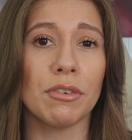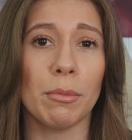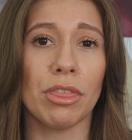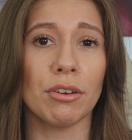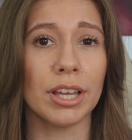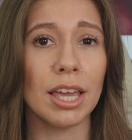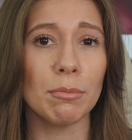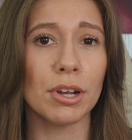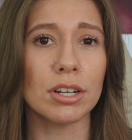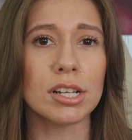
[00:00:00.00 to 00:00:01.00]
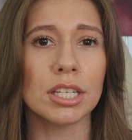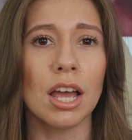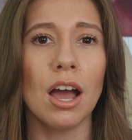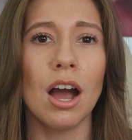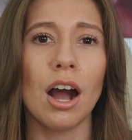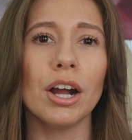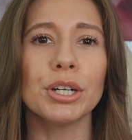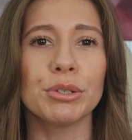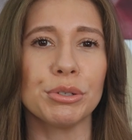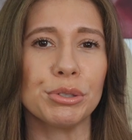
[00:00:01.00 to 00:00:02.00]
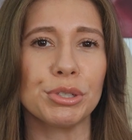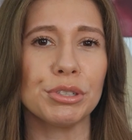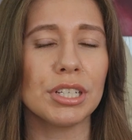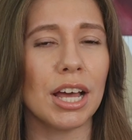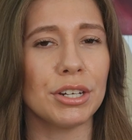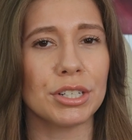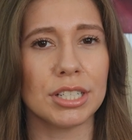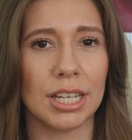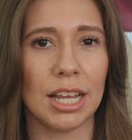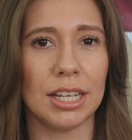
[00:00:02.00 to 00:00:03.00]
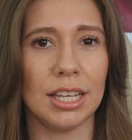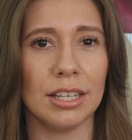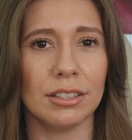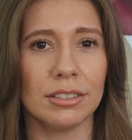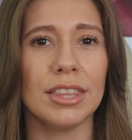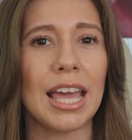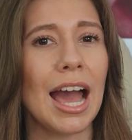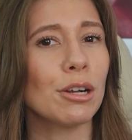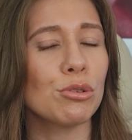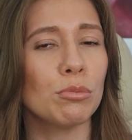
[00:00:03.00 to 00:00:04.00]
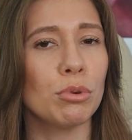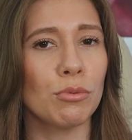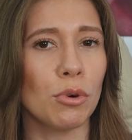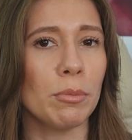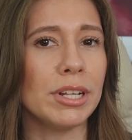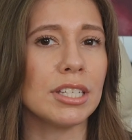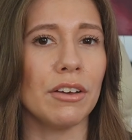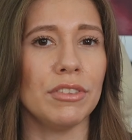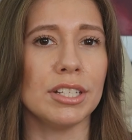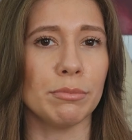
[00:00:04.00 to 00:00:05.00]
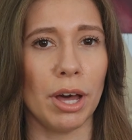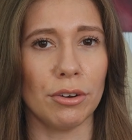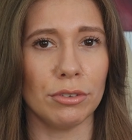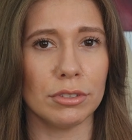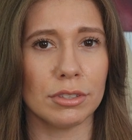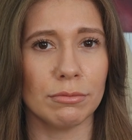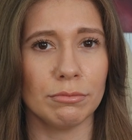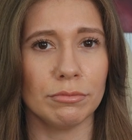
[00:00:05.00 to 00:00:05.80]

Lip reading: from other gamers are crucial to understanding the actual performance of these models.